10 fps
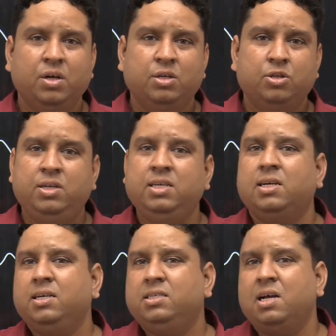So these are
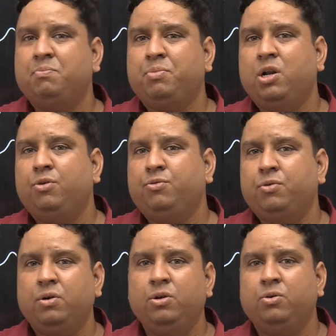the example of
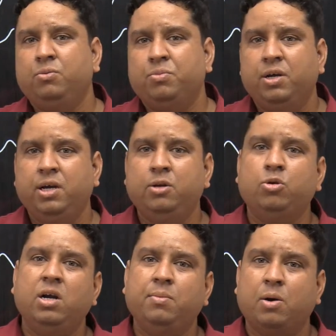
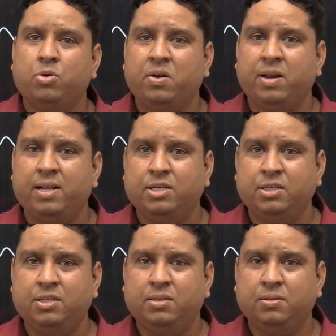eroded mountain
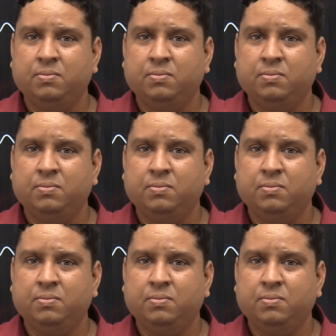ranges.